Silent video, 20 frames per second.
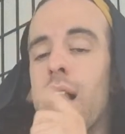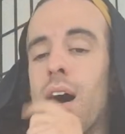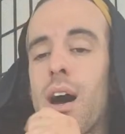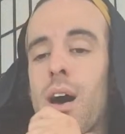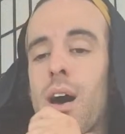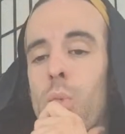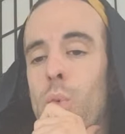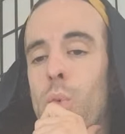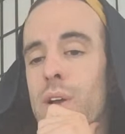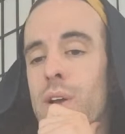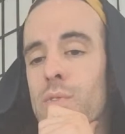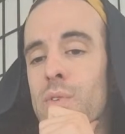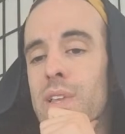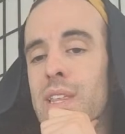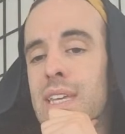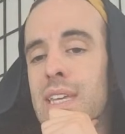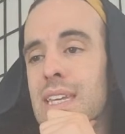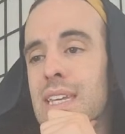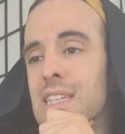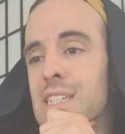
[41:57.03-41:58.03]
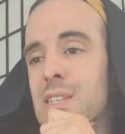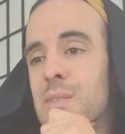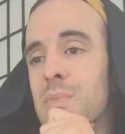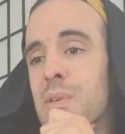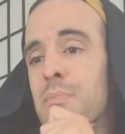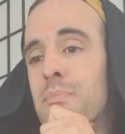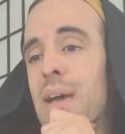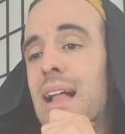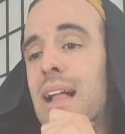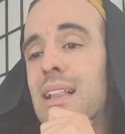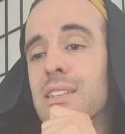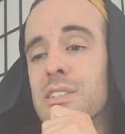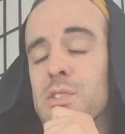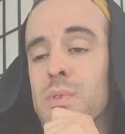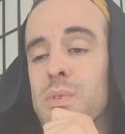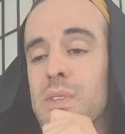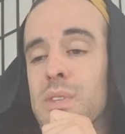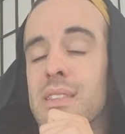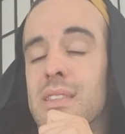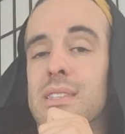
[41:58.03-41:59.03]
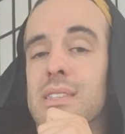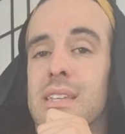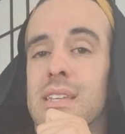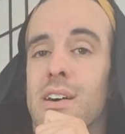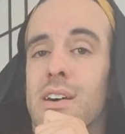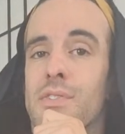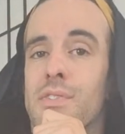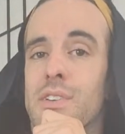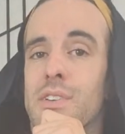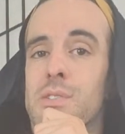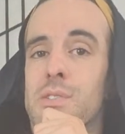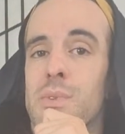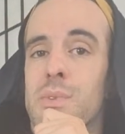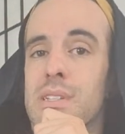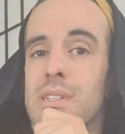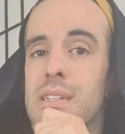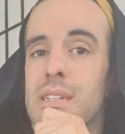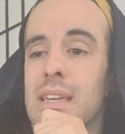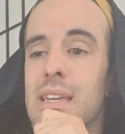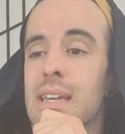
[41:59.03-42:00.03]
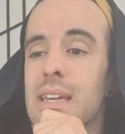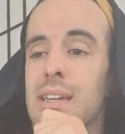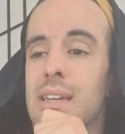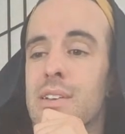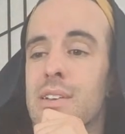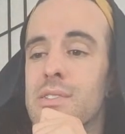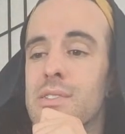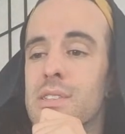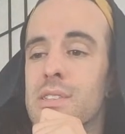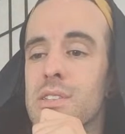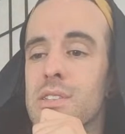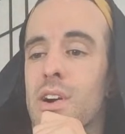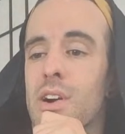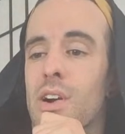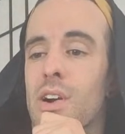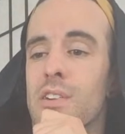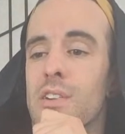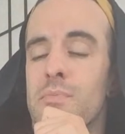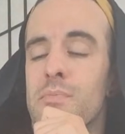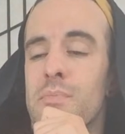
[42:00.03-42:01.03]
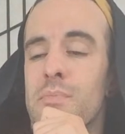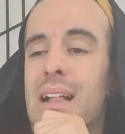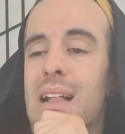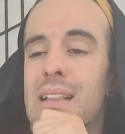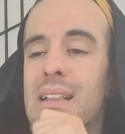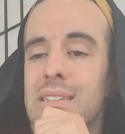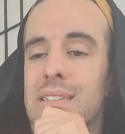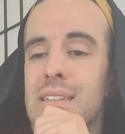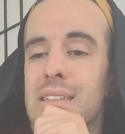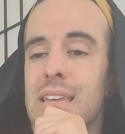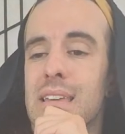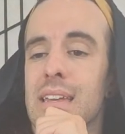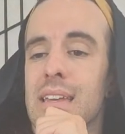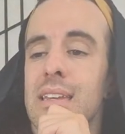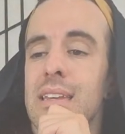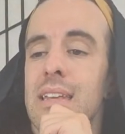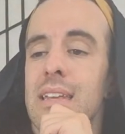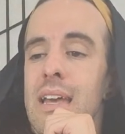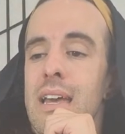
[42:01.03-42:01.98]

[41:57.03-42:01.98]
What really needs to be balanced within the self? Because once again, here's this card of balance again.